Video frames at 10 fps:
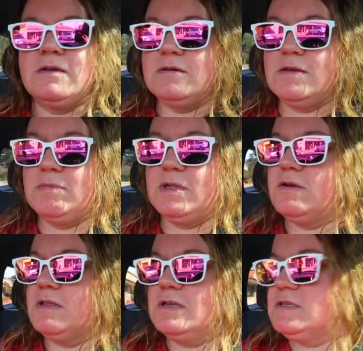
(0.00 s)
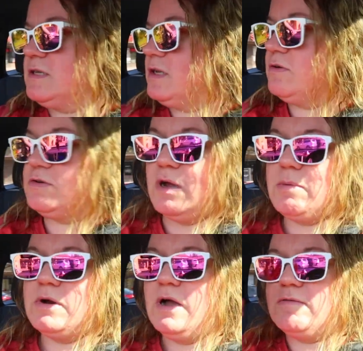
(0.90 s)
I'm literally just gonna go drop
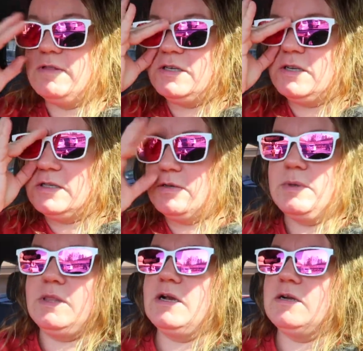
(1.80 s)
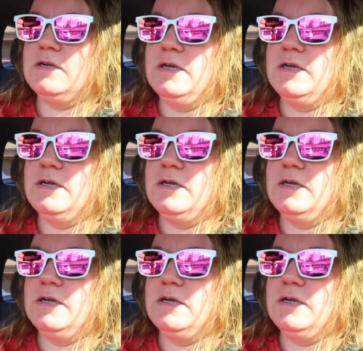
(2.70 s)
her off and then Chelsea'll be there